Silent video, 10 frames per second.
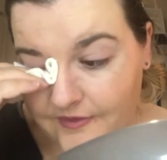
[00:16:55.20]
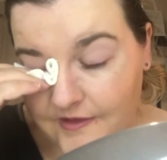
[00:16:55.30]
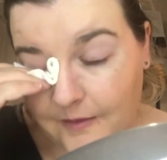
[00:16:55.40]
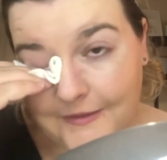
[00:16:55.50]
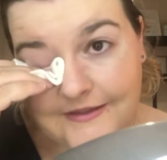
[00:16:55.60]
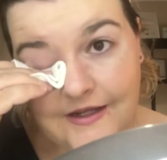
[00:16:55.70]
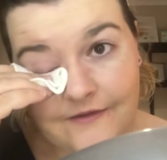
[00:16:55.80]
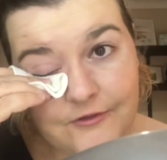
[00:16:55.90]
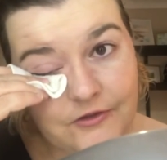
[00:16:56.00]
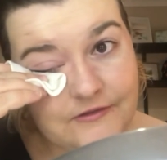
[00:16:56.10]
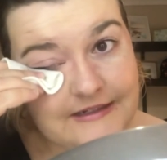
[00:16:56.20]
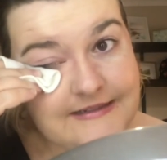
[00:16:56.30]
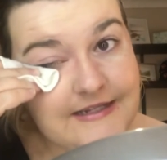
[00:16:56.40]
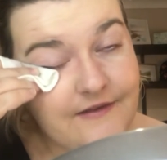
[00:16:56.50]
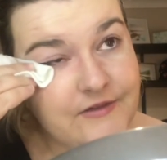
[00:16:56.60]
I mean, the Covergirl
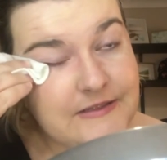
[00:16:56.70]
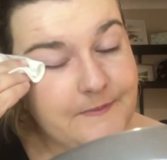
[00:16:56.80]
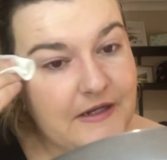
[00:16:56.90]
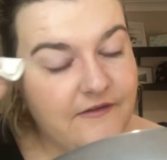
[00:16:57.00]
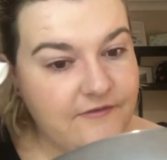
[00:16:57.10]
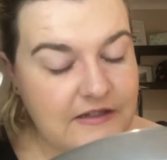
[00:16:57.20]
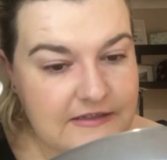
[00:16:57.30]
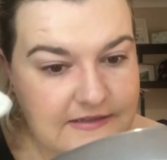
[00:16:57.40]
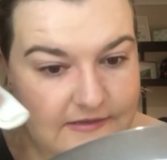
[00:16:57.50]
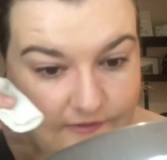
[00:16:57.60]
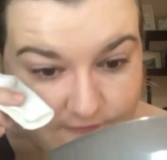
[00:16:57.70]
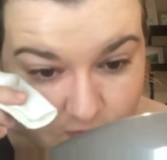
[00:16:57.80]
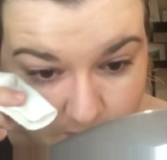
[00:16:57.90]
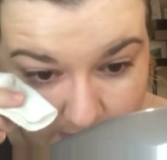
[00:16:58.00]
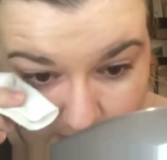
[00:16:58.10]
does have its benefits. The formula